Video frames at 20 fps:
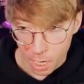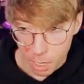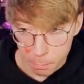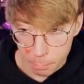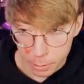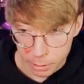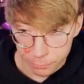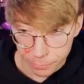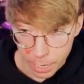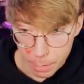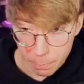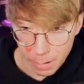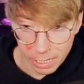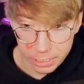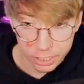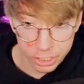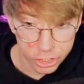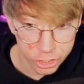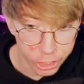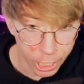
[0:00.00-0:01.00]
I'm Big Fat Ben
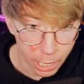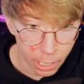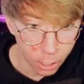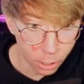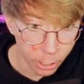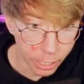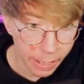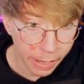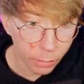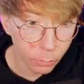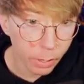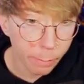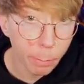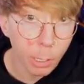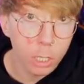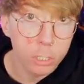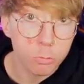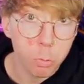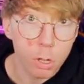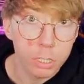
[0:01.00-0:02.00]
Stiller and Angry
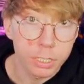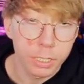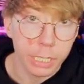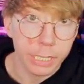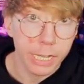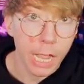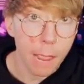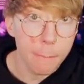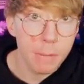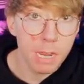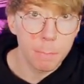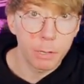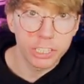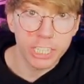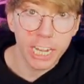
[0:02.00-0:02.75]
Birds wants to get me, but they